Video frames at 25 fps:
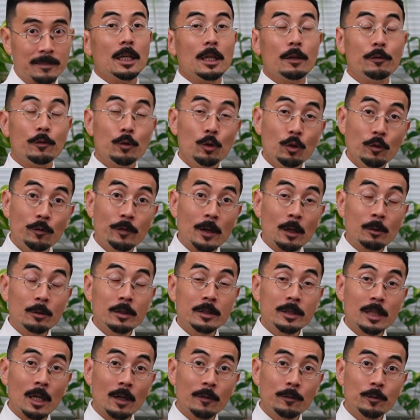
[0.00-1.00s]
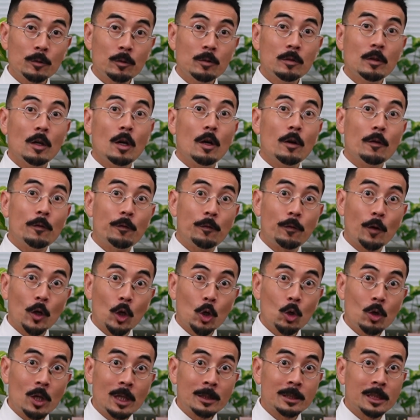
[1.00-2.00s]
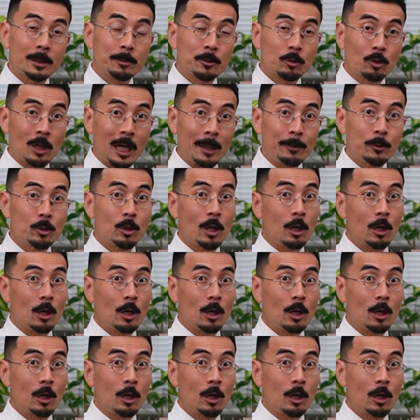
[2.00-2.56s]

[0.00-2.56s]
If you found this helpful, follow and subscribe